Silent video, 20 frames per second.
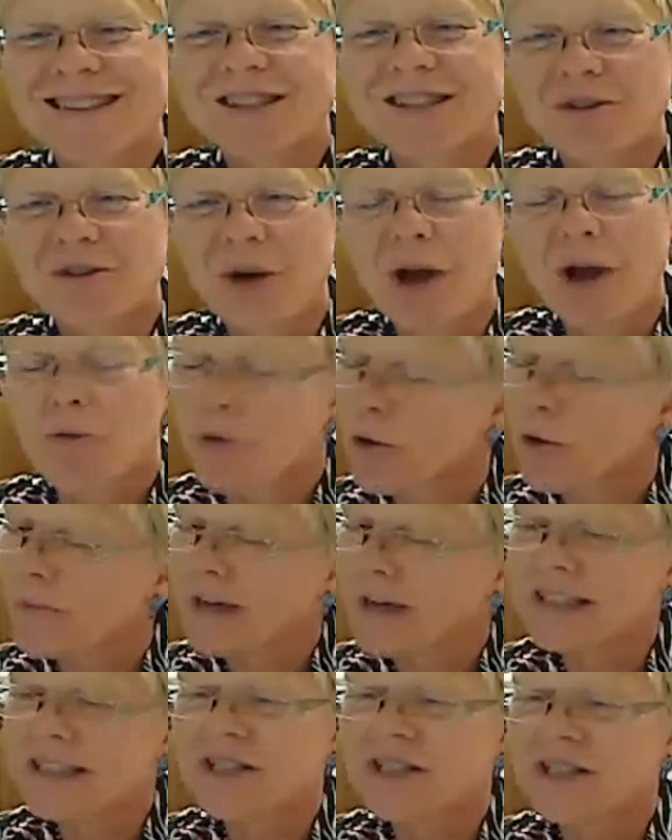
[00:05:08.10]
So I wrote
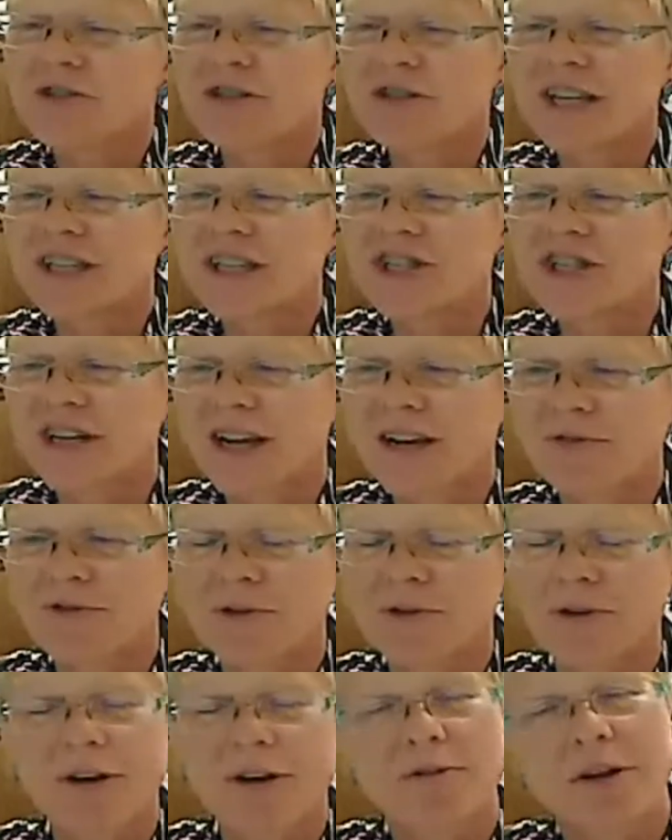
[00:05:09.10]
my dissertation
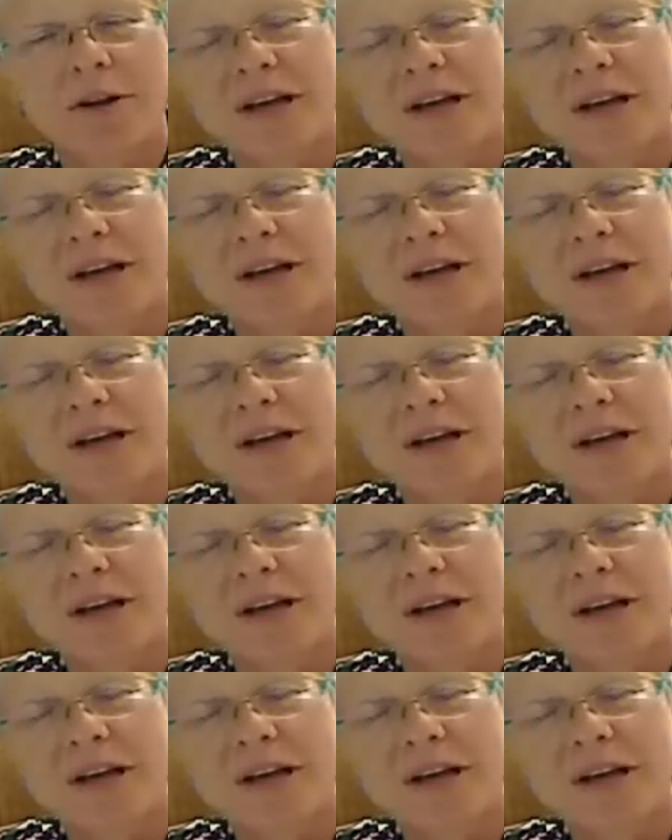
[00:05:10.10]
after I